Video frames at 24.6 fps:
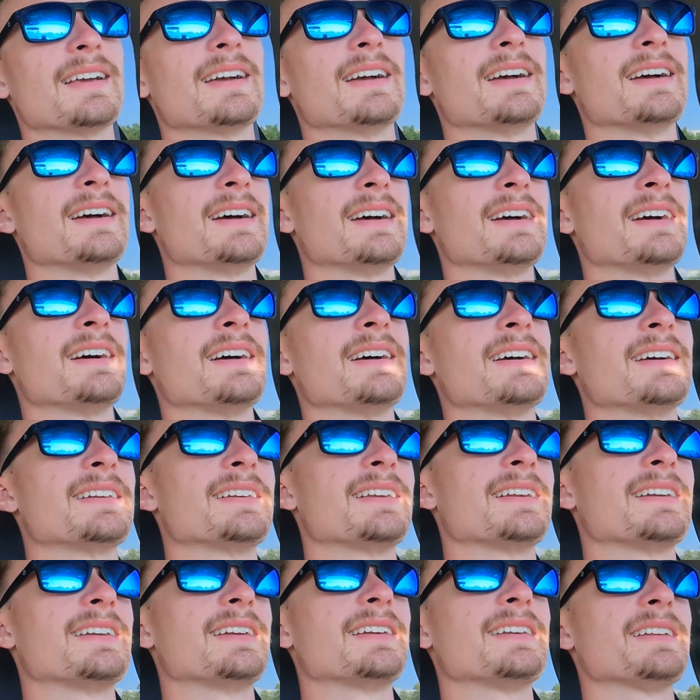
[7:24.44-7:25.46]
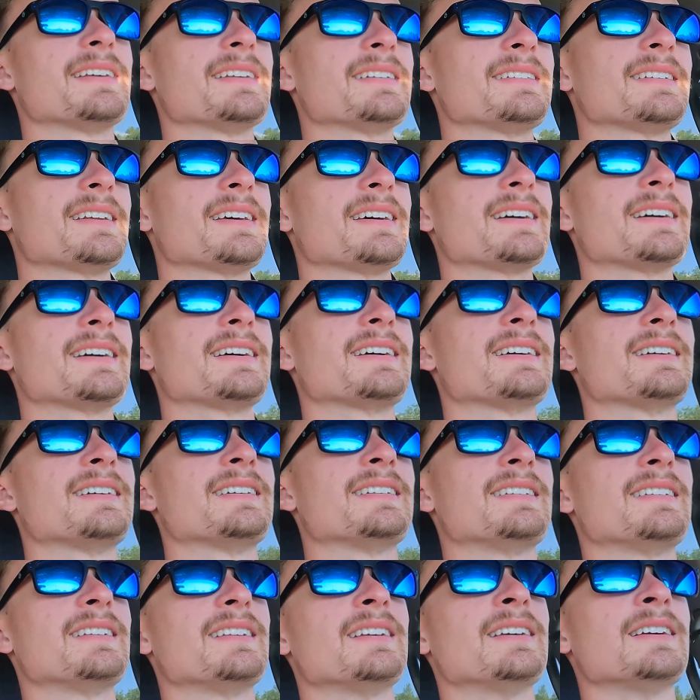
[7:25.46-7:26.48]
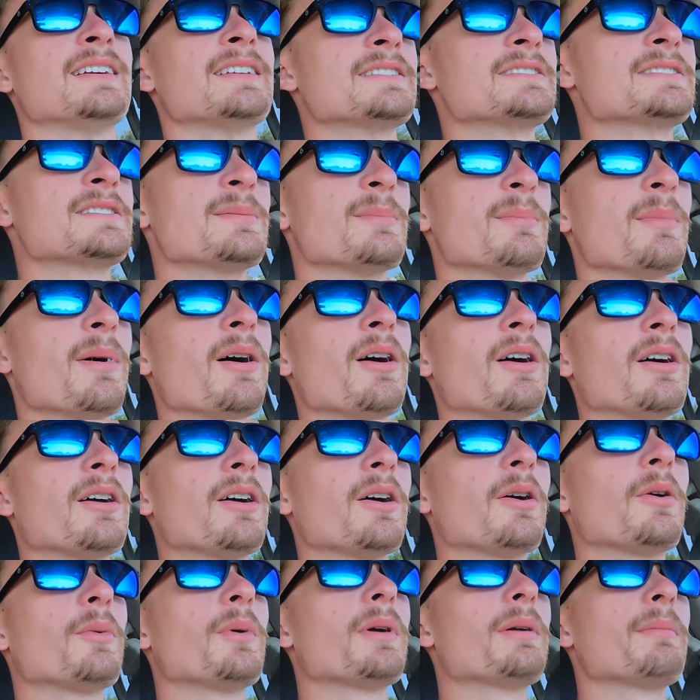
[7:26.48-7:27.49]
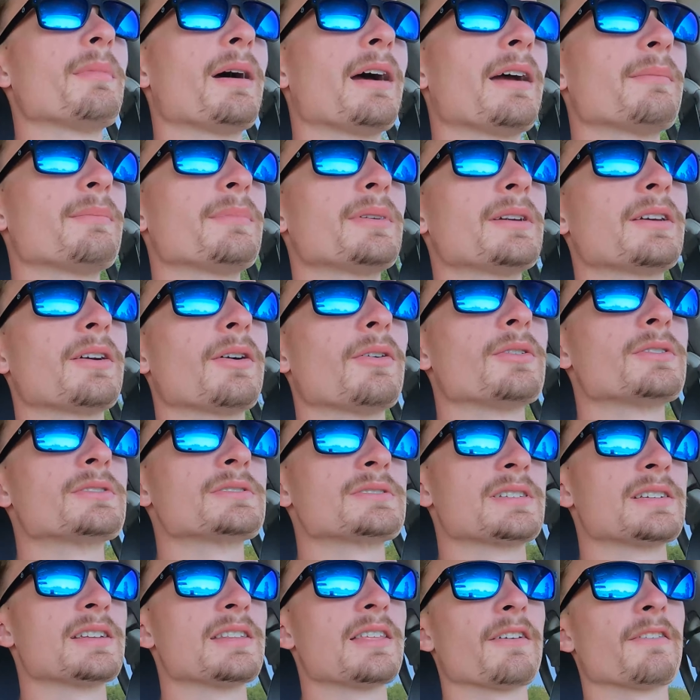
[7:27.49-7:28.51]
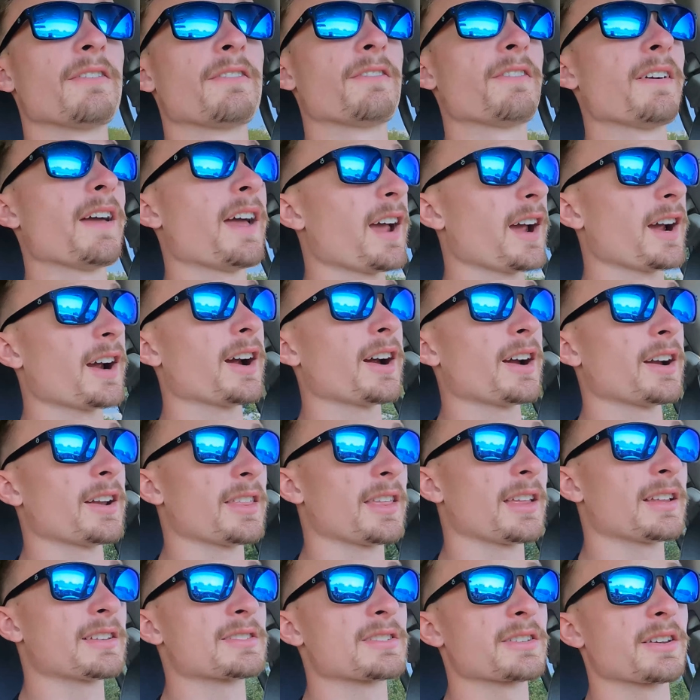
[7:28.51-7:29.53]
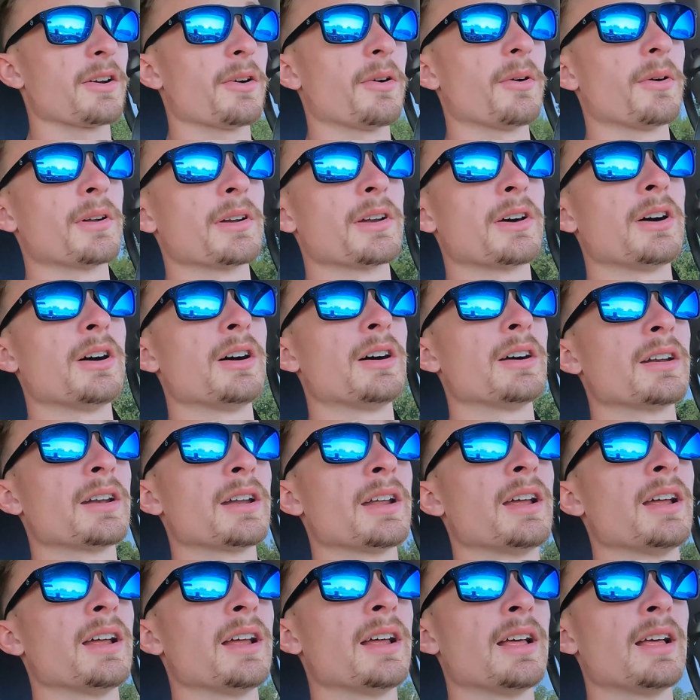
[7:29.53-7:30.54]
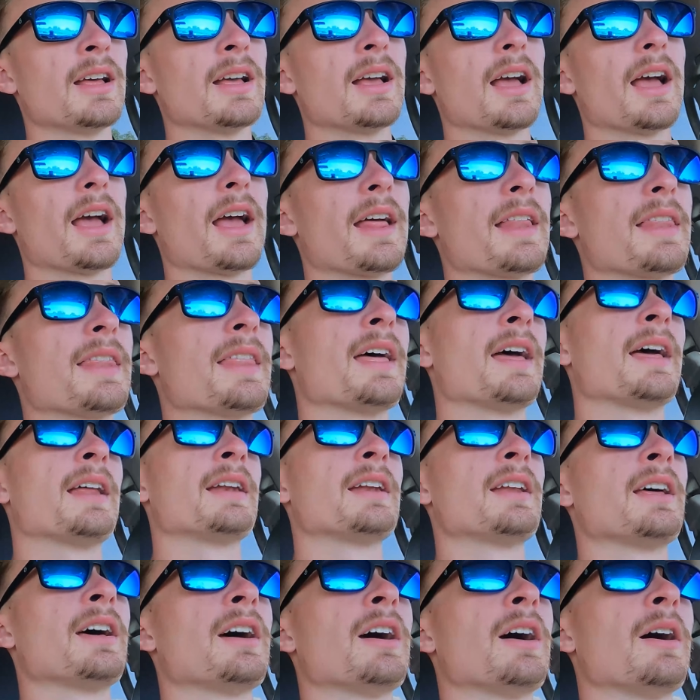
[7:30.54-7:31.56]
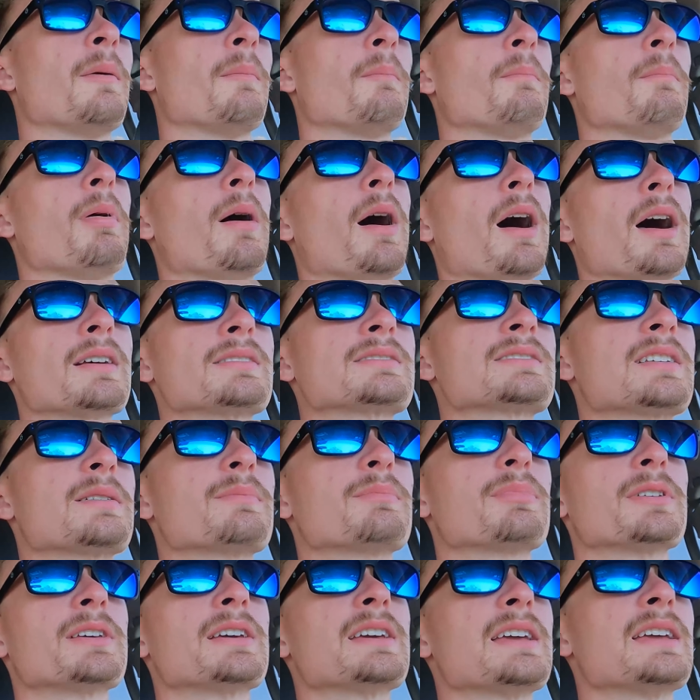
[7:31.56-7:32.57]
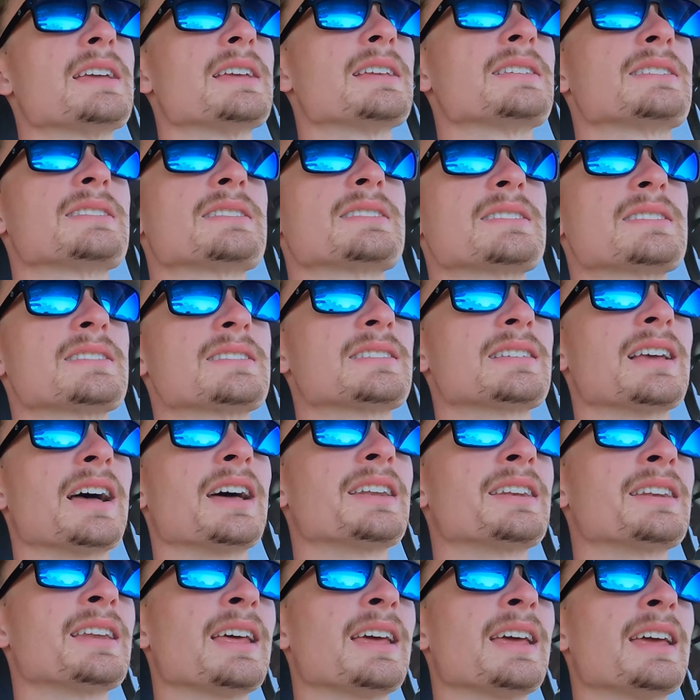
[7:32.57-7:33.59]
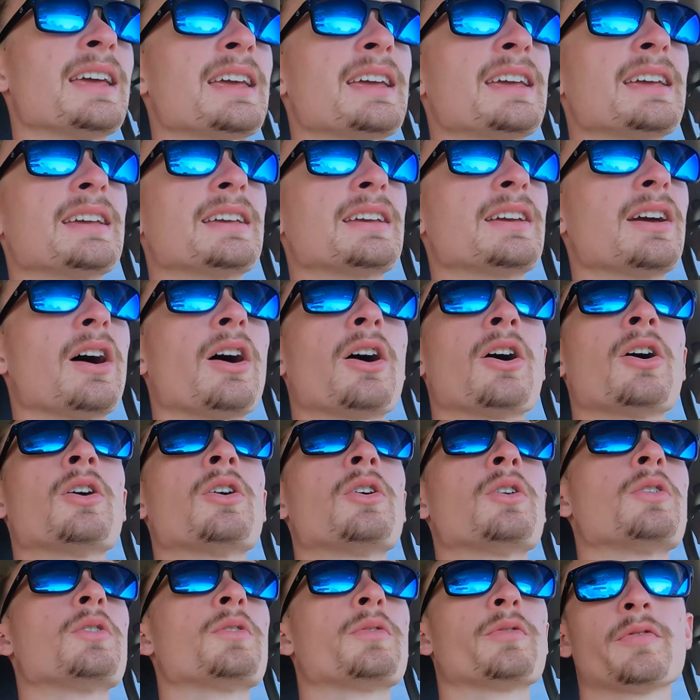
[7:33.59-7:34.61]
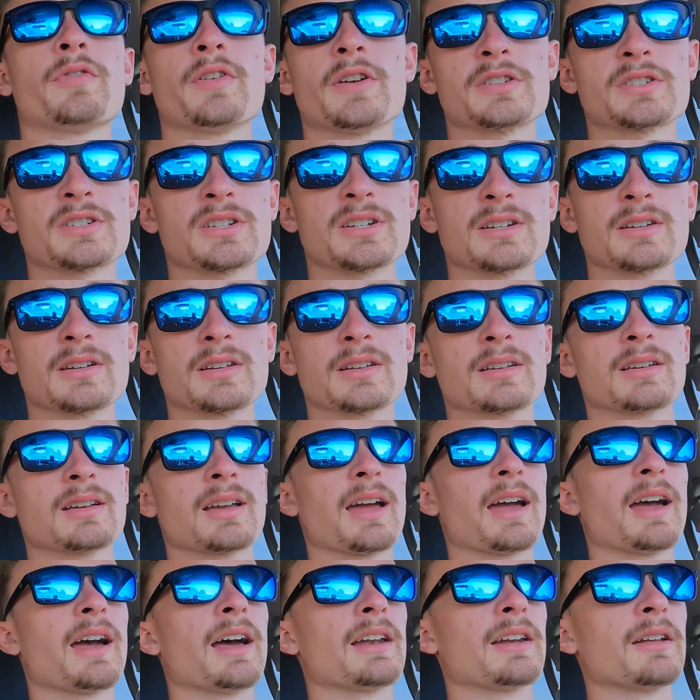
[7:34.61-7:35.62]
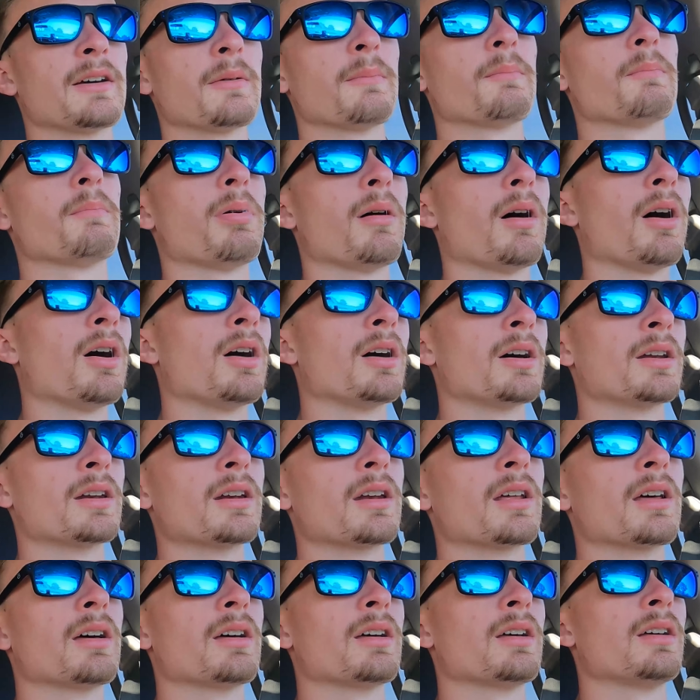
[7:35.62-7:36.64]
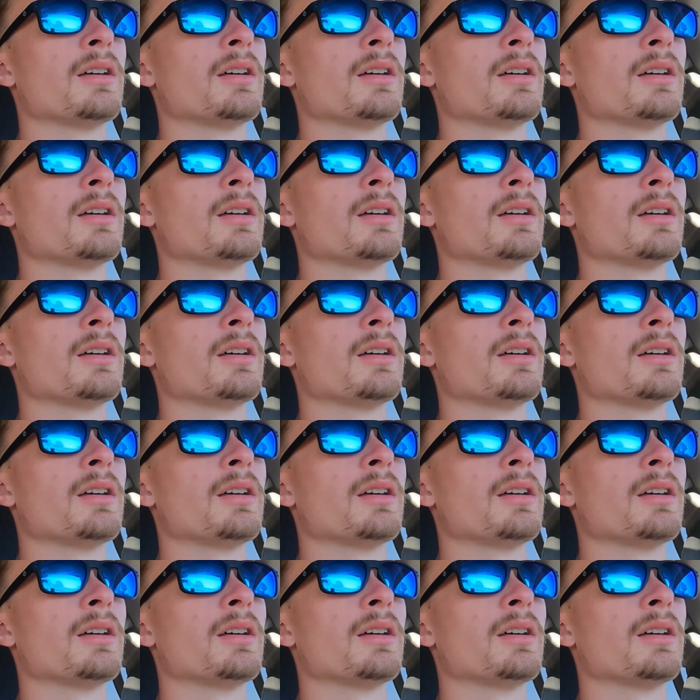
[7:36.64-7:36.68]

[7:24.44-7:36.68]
uh, da, da, da, tomorrow we might be going to the fair that's going on. And then uh, possibly Sunday go fishing at a pond